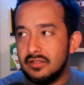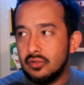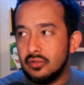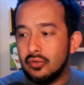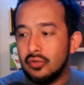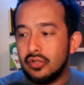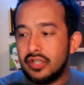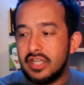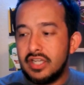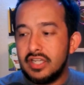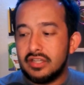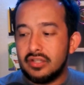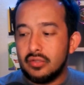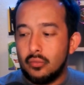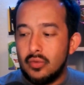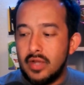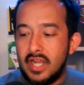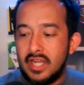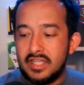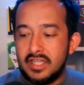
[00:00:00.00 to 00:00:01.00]
looking at the
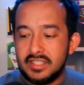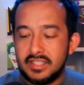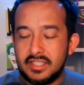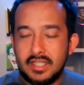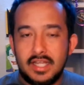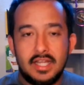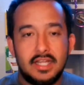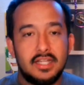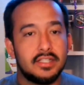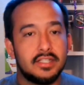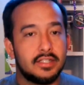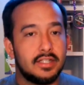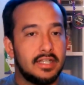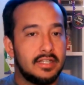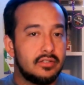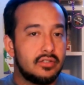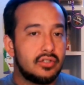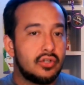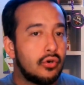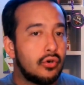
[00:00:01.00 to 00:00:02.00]
way he
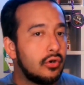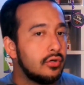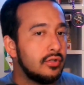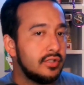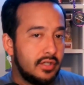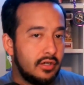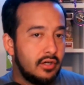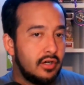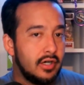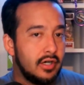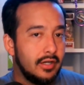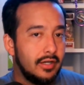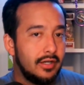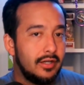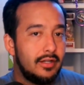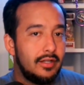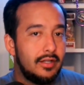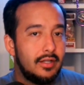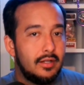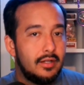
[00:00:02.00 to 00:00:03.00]
turns it on
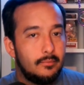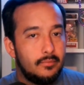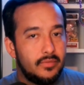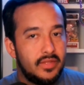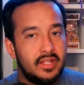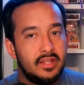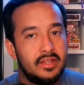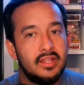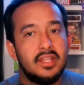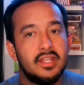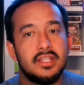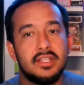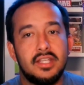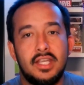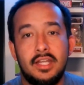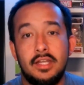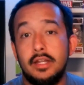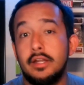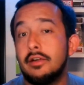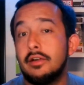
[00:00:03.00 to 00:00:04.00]
in
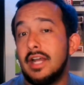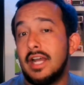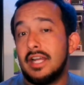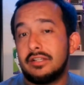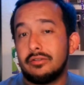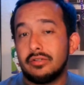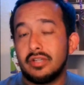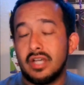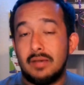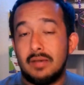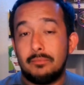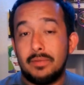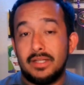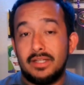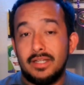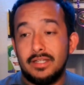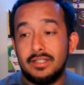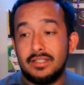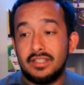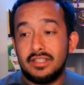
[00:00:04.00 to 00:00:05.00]
international
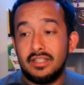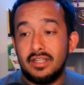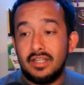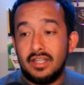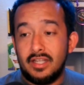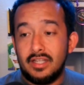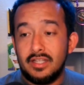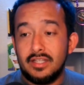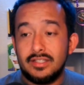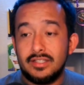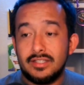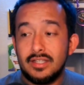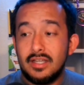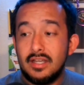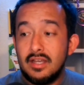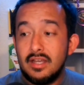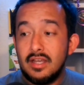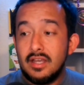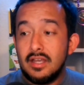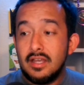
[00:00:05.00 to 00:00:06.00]
competition is
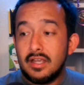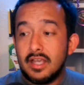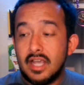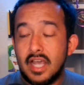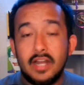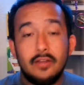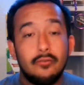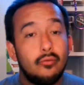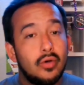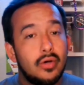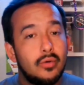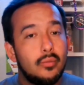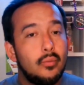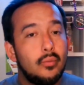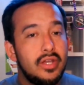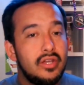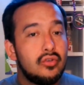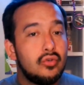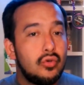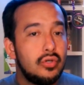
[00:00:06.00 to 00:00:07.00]
kind of what
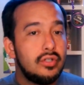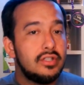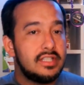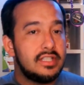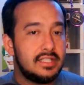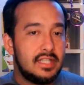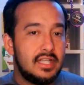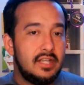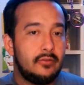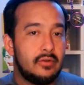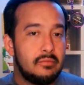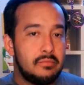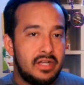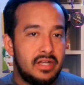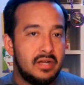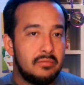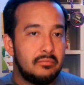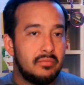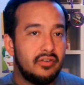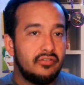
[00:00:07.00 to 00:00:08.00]
we could see from a
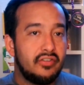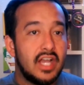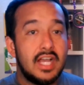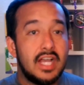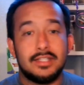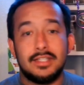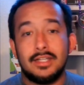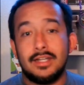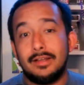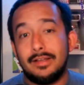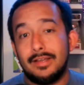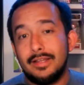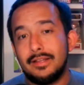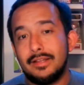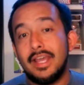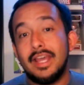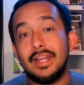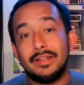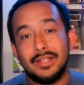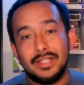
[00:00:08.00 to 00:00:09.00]
number of guys. And
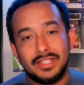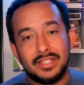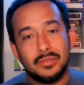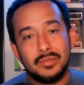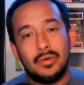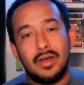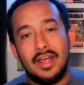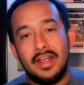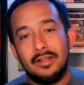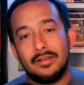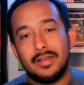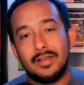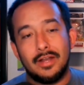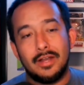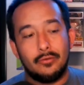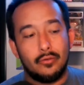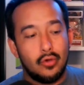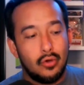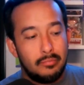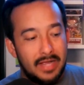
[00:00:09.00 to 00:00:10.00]
again, this is why I
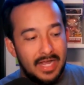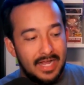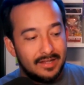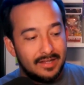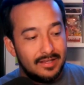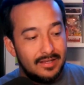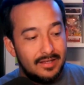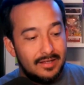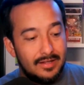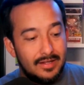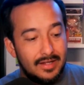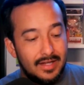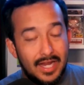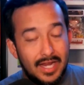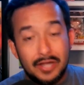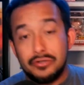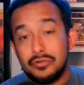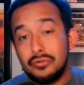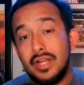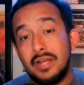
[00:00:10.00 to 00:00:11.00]
kind of go back.
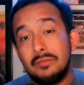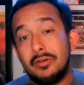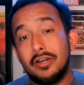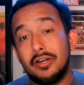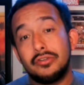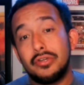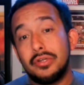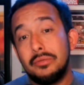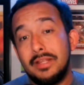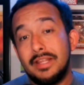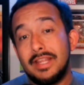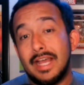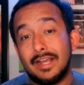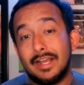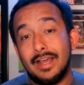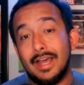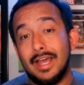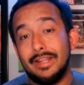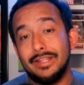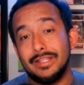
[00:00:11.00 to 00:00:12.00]
Andrew Nembhard could be
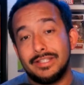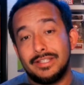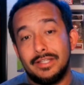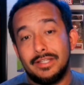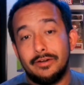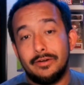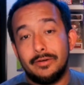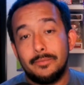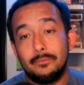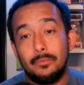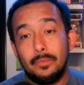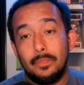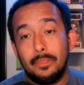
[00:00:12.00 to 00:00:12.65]
that guy this year.